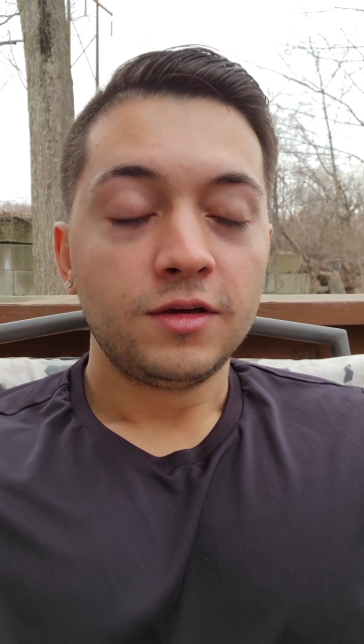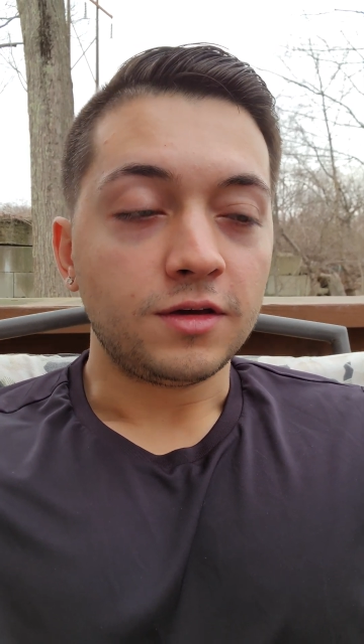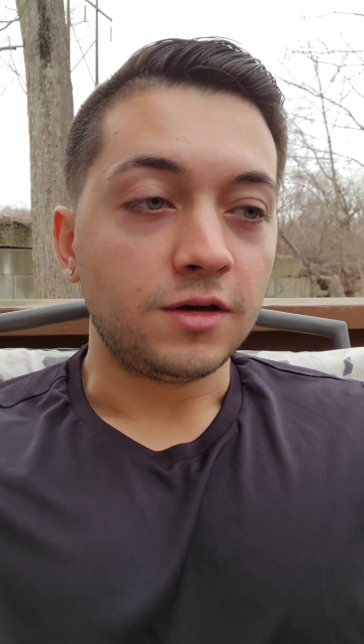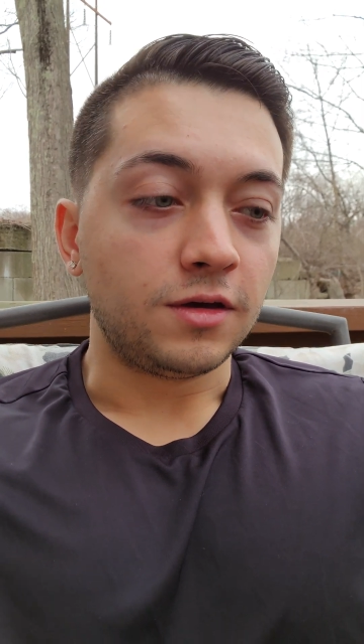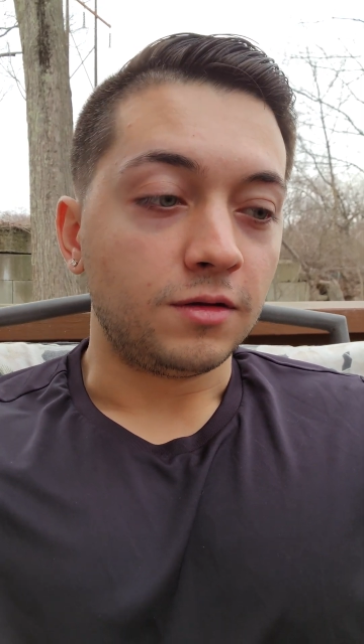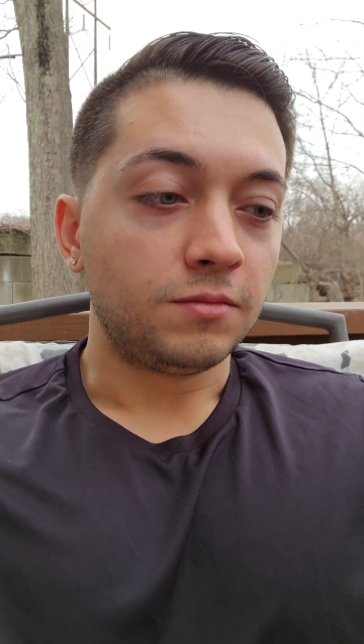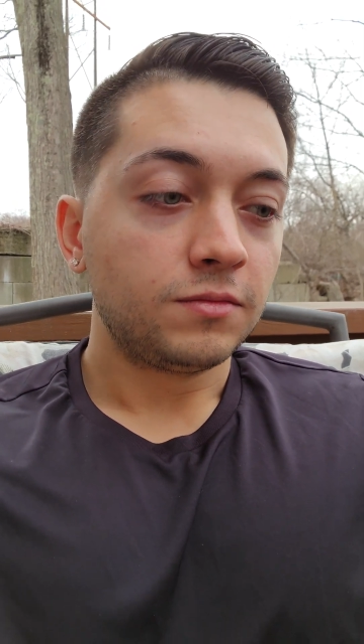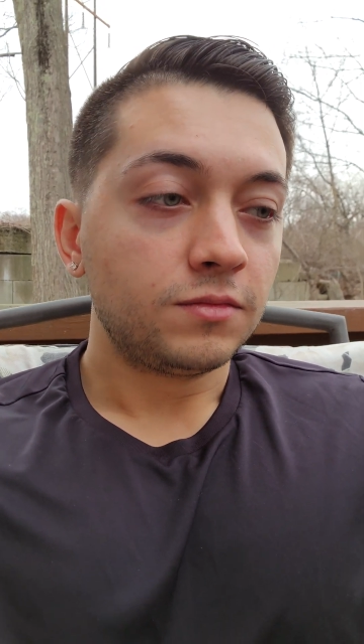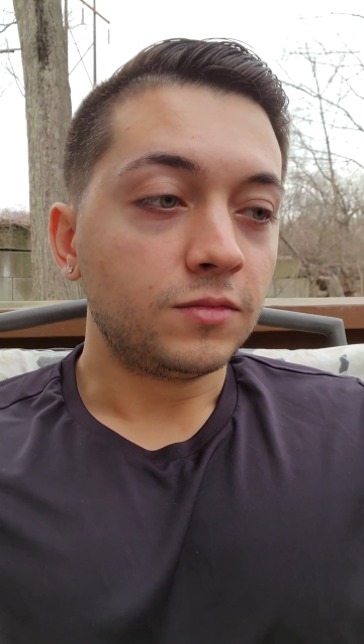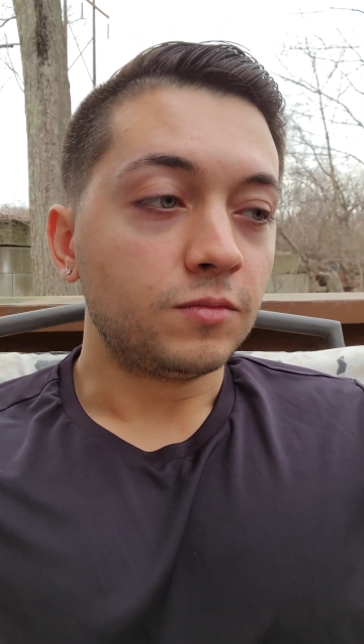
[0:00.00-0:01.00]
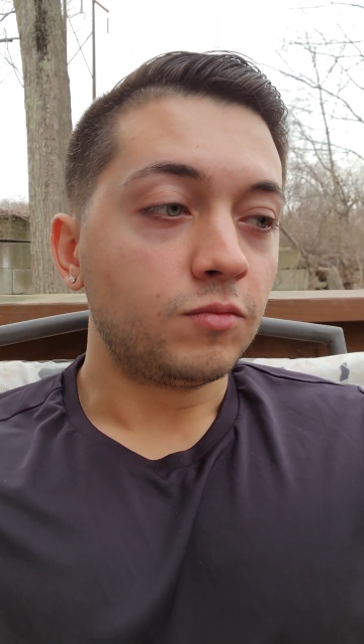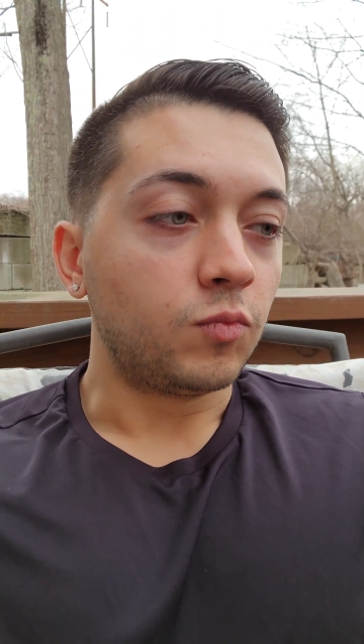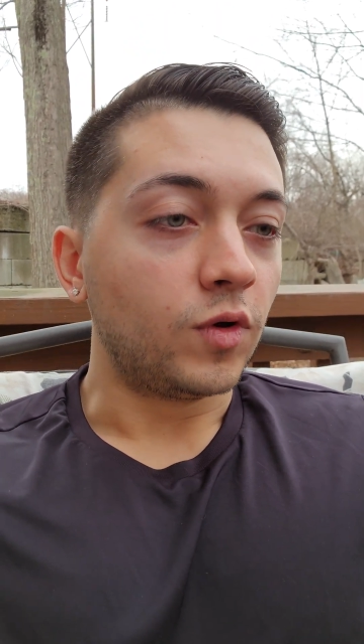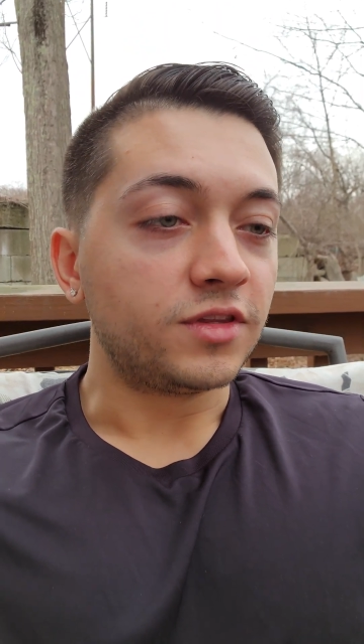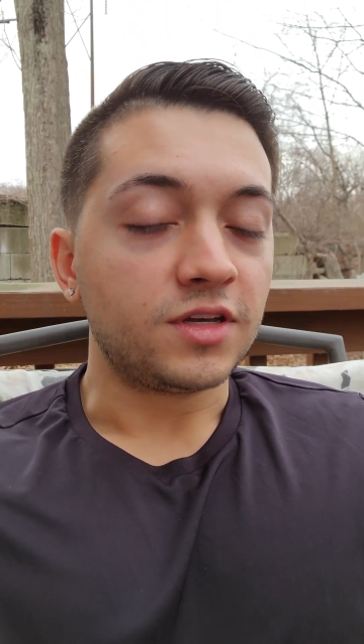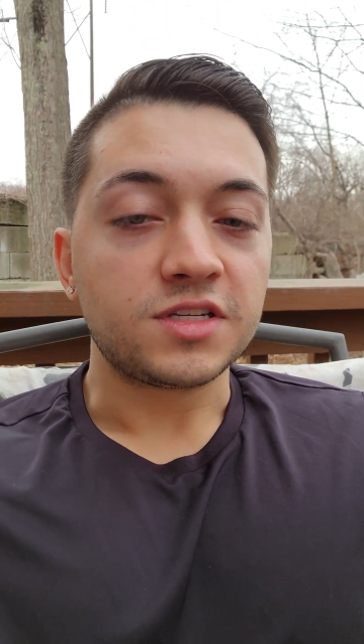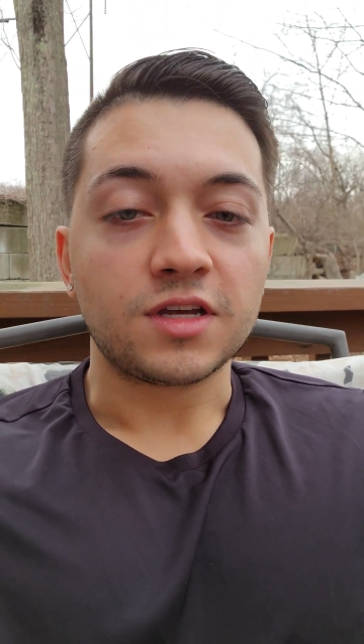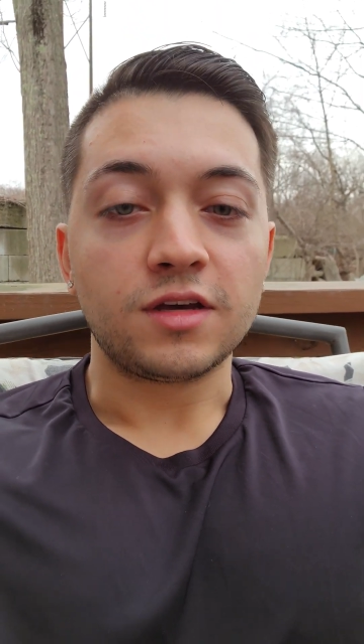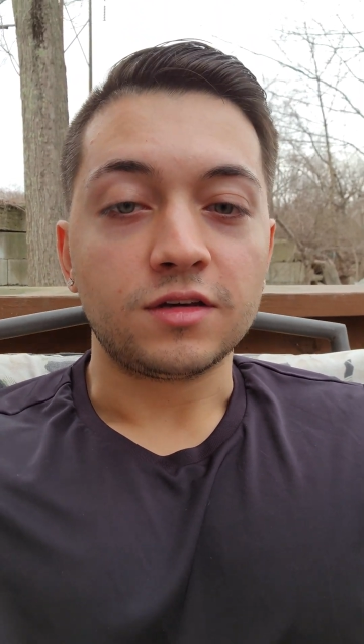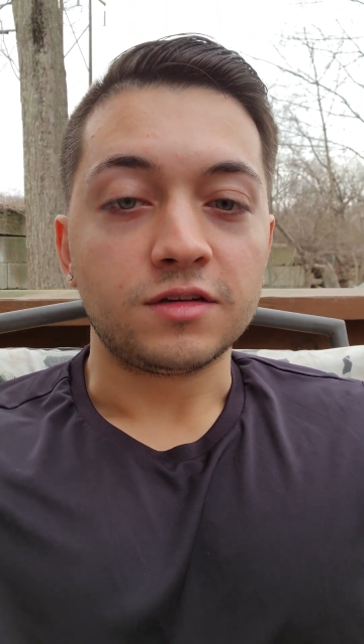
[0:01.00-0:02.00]
and what they
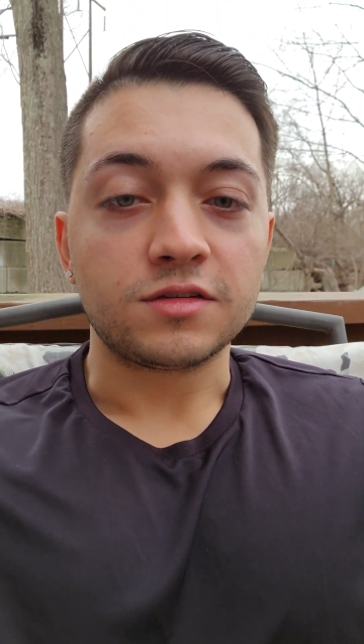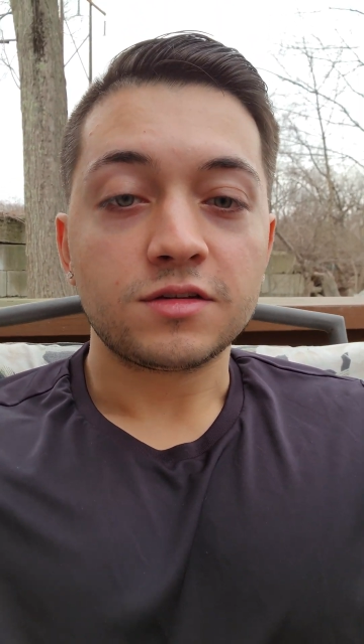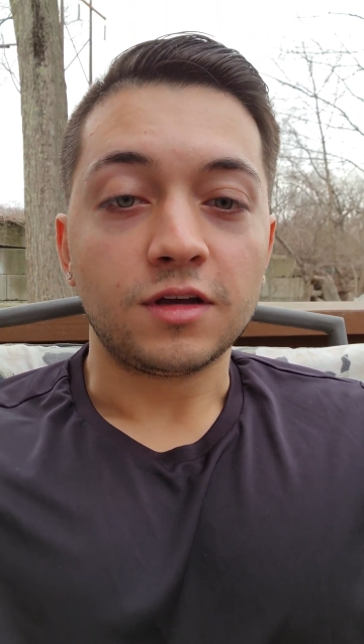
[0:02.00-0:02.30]
say is,